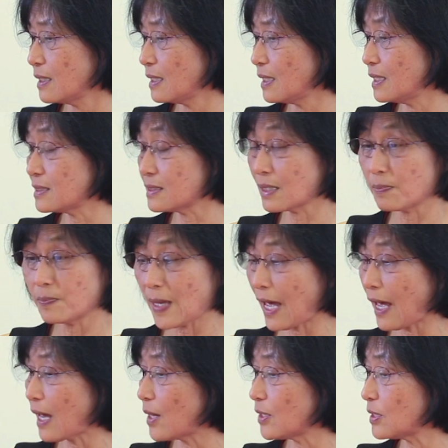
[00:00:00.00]
Is
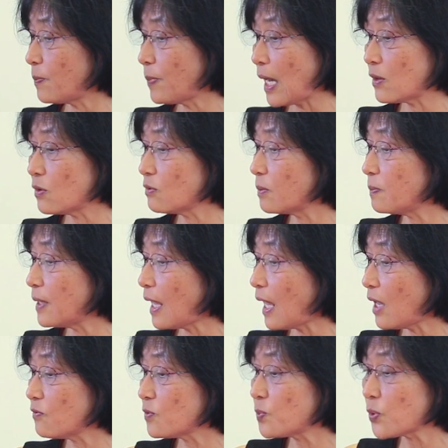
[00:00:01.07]
the pattern of
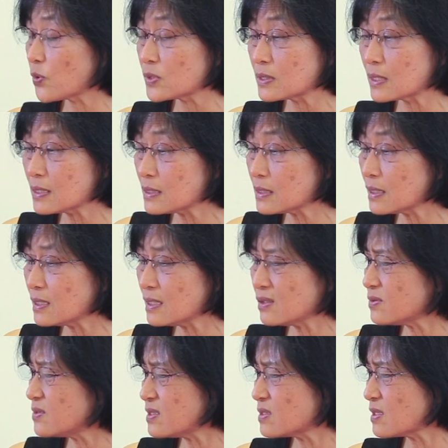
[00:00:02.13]
behavior
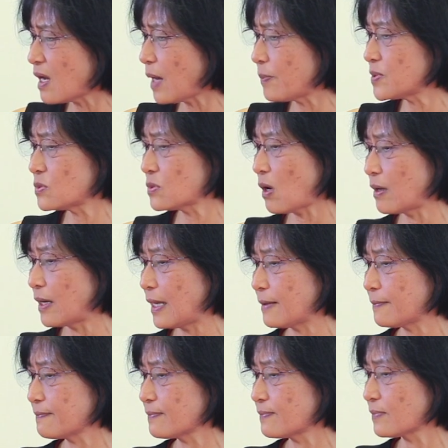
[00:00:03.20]
persistent or just episodic?
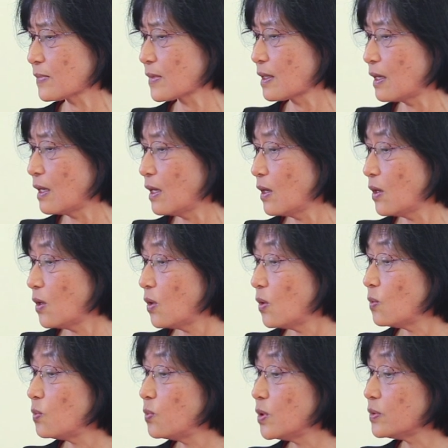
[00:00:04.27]

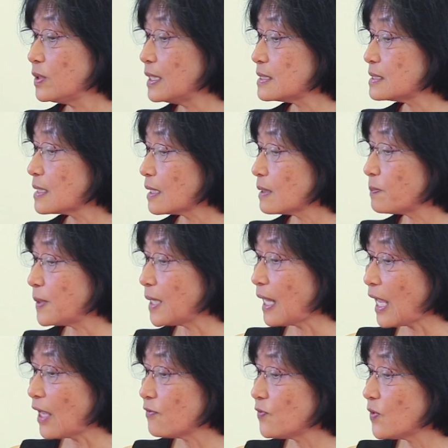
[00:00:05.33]
Will this
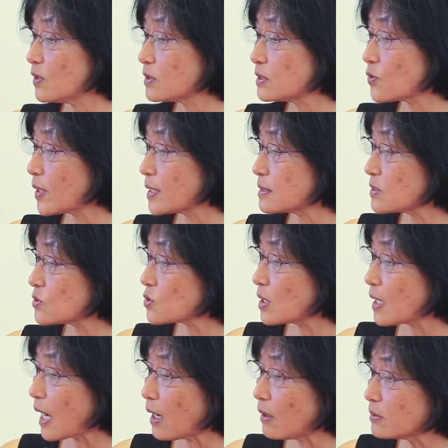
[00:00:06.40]
behavior
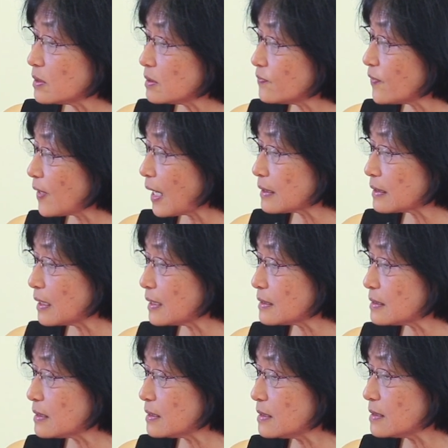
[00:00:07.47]
transition out of
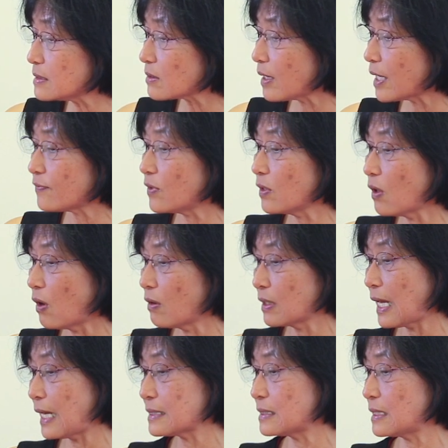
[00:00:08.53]
adolescence or have
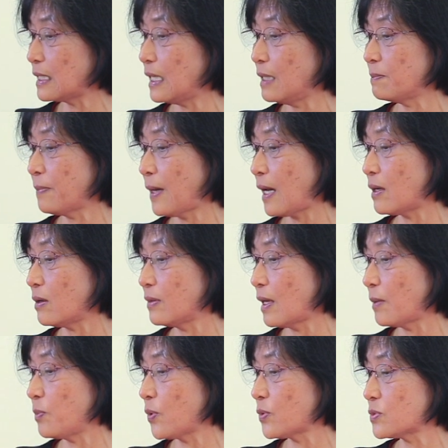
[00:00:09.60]
long-lasting impact on
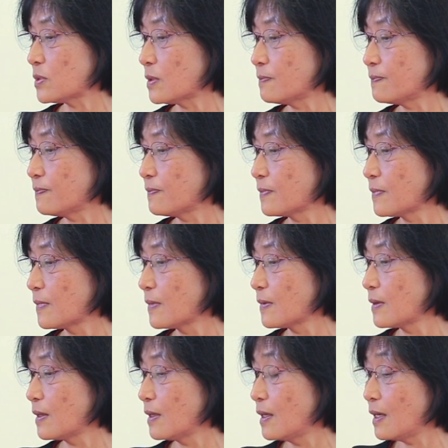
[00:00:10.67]
that person?
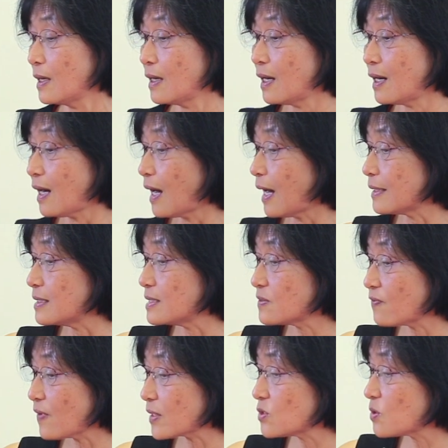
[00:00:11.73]
Are these
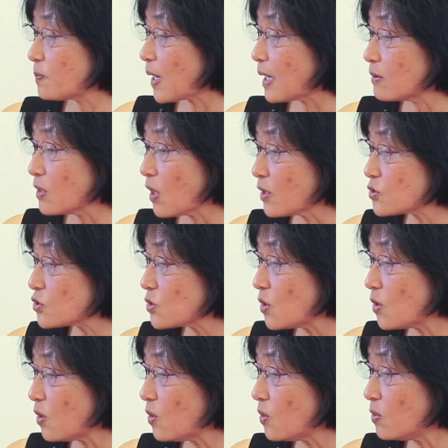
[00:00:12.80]
factors
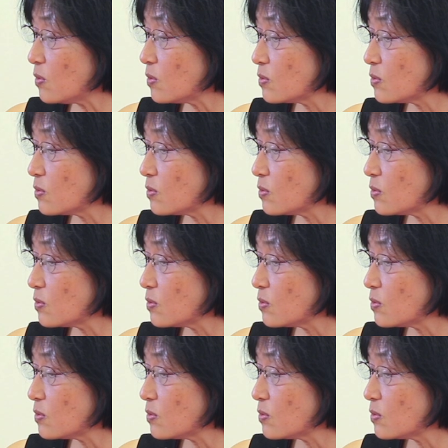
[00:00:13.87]
biological?